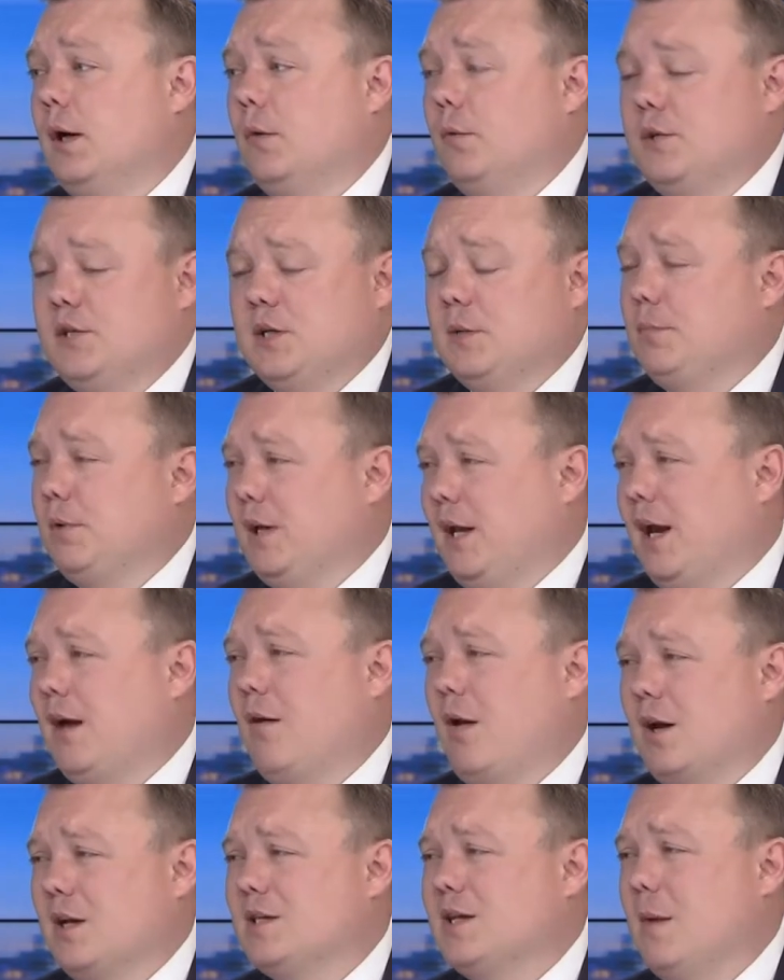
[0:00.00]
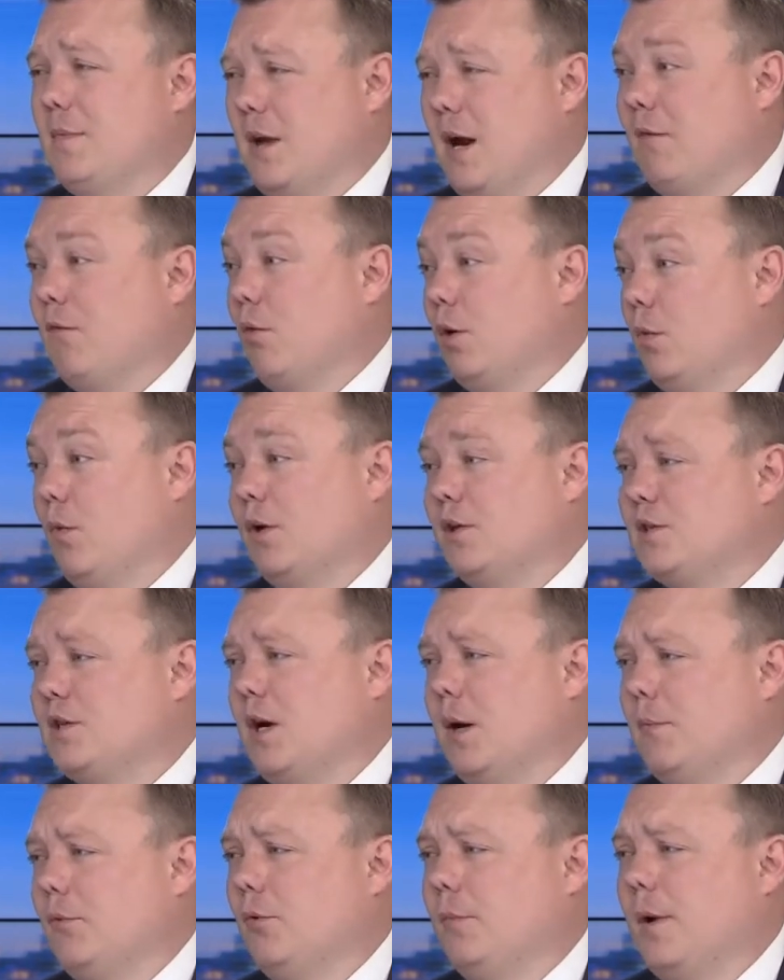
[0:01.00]
We simply cannot accept everyone who wants to
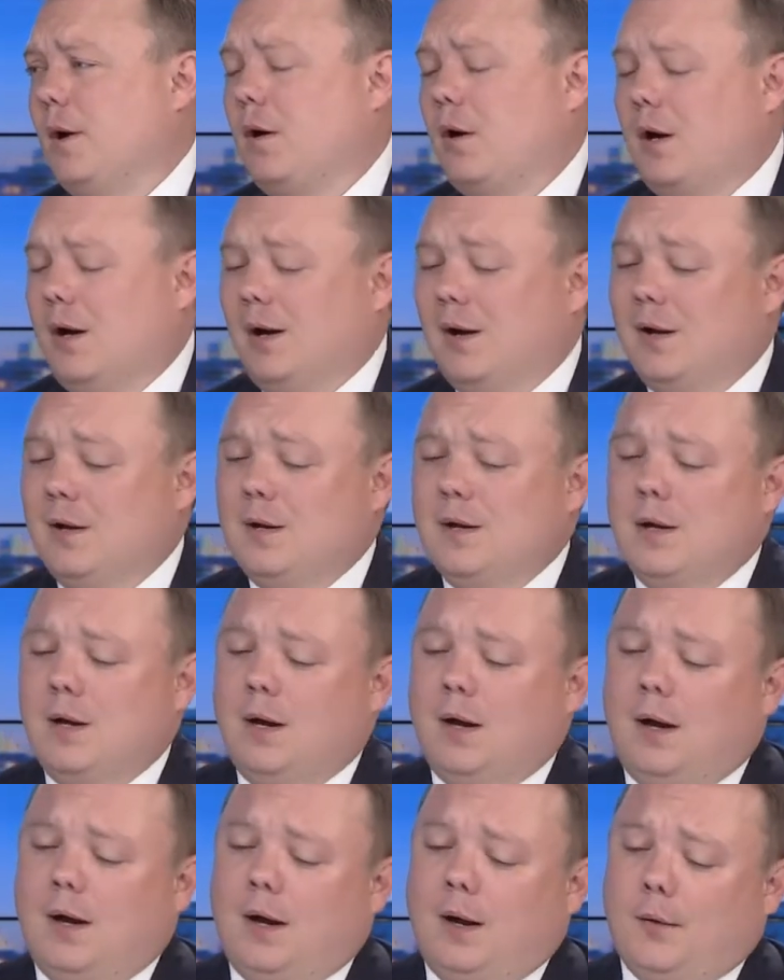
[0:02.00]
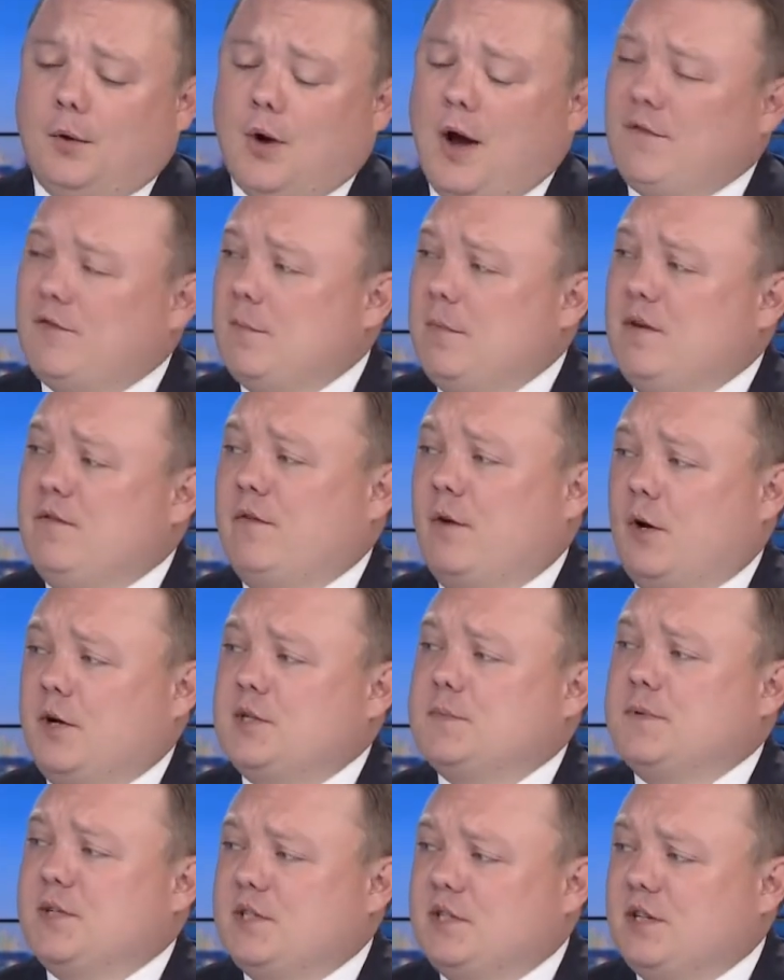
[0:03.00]
come to America. You have to meet very
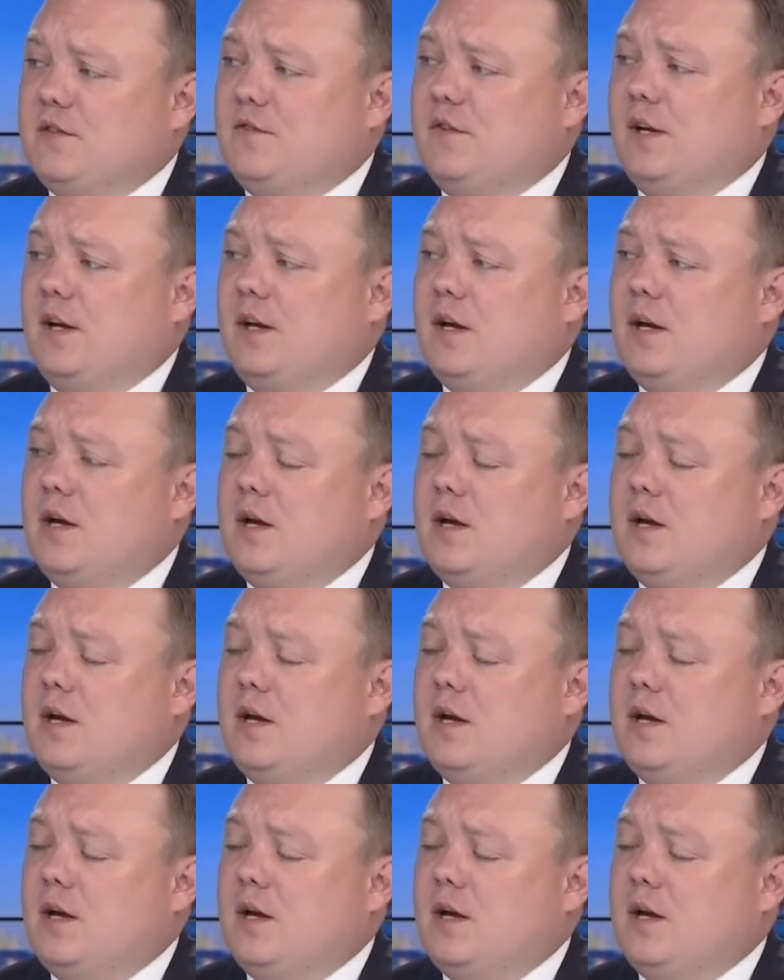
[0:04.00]
specific